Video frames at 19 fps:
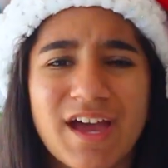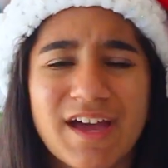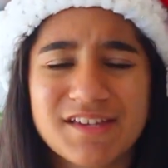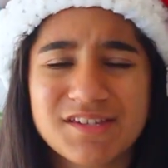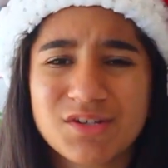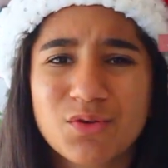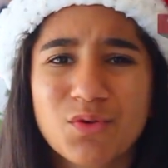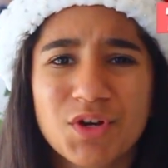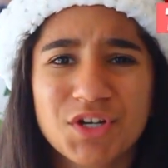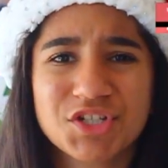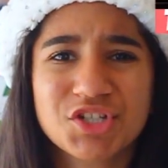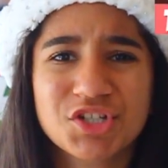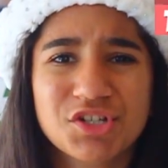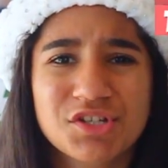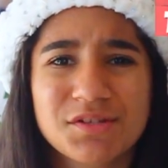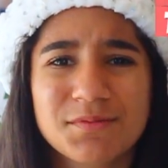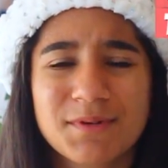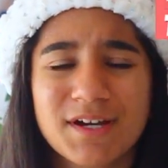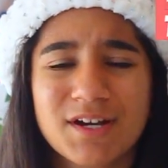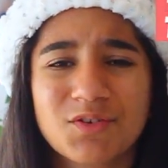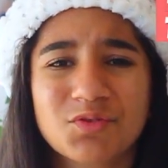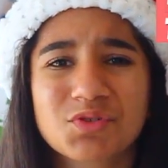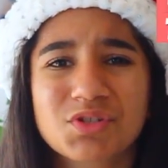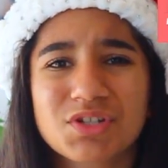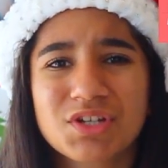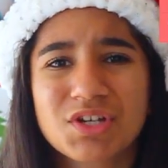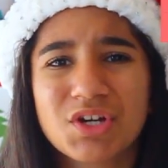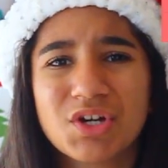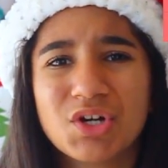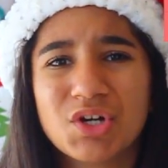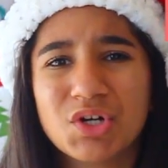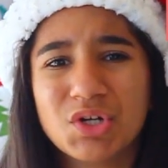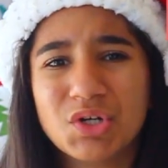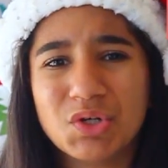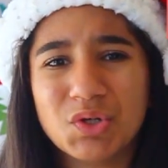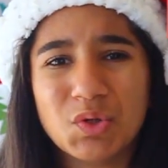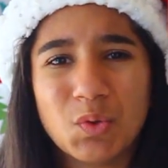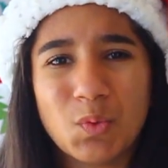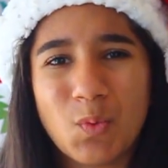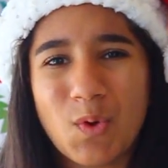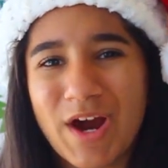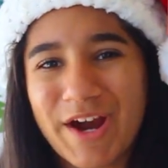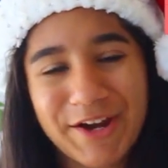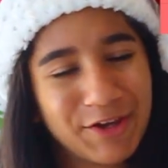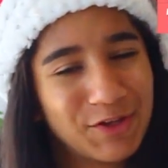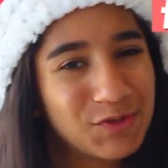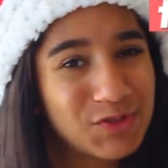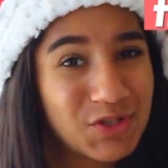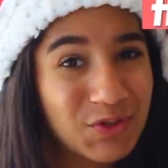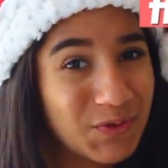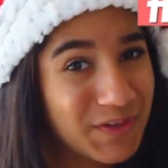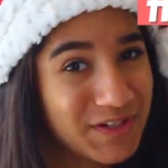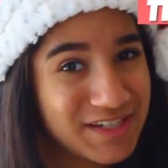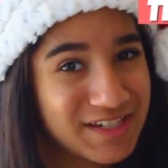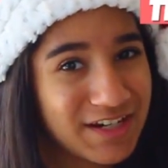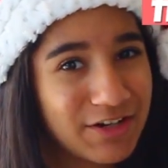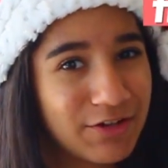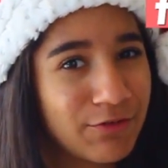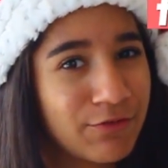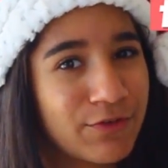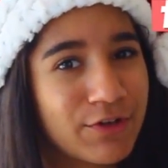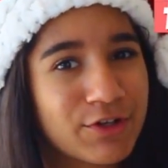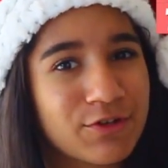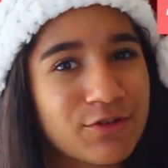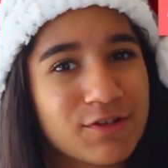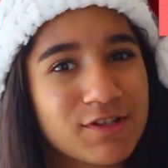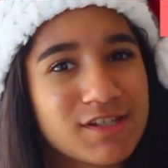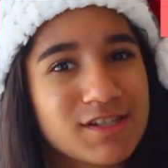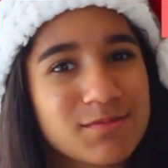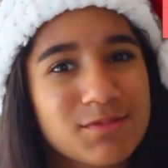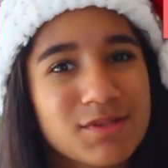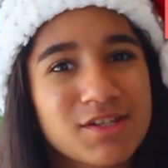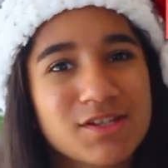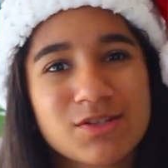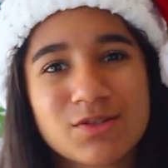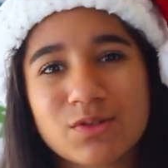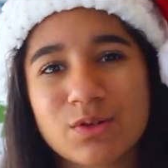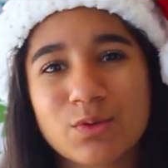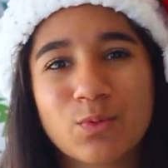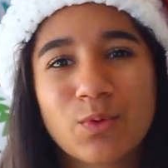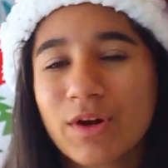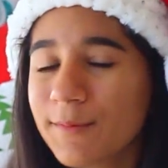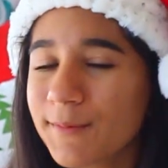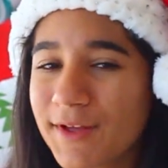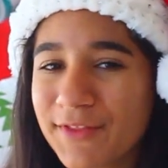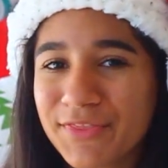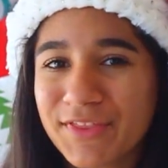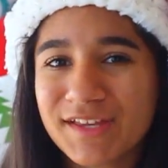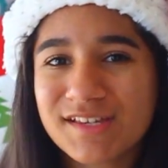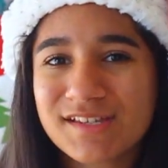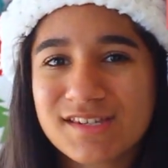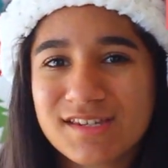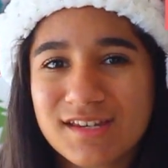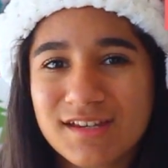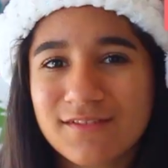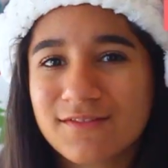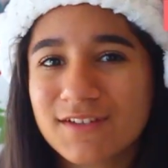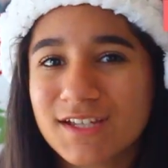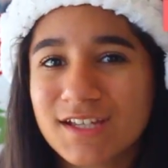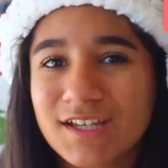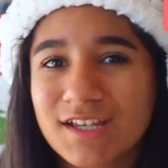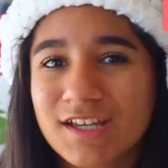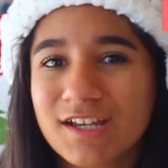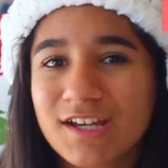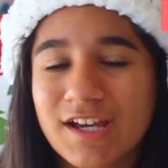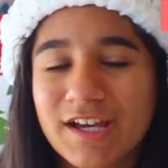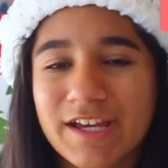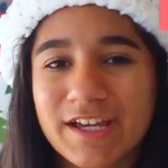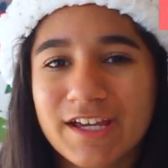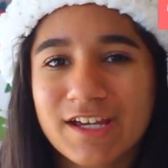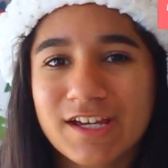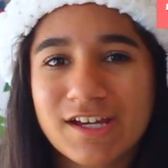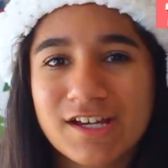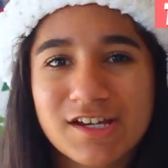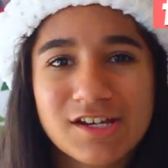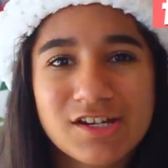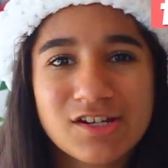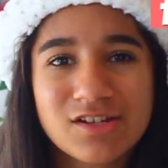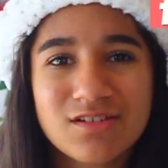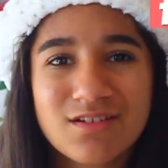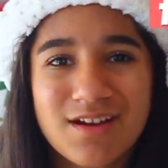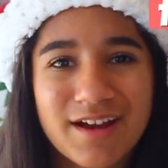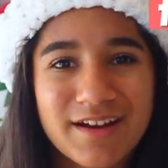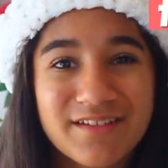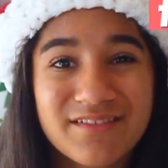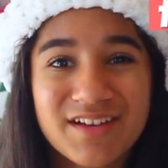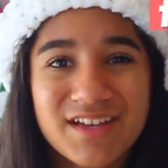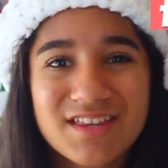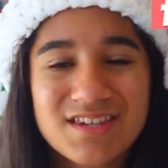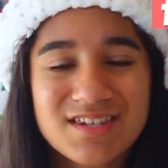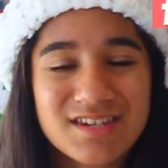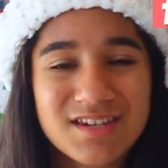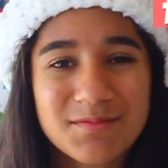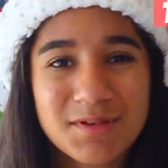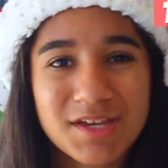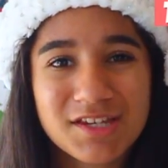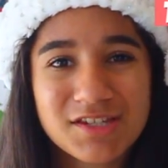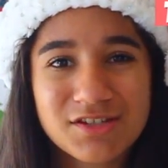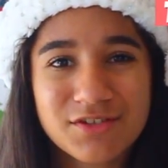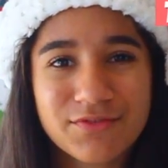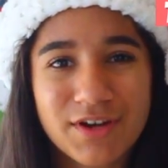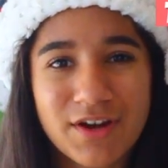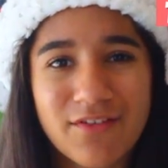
asked questions about why are you so excited for Christmas or what about Thanksgiving and you kind of have the same answer for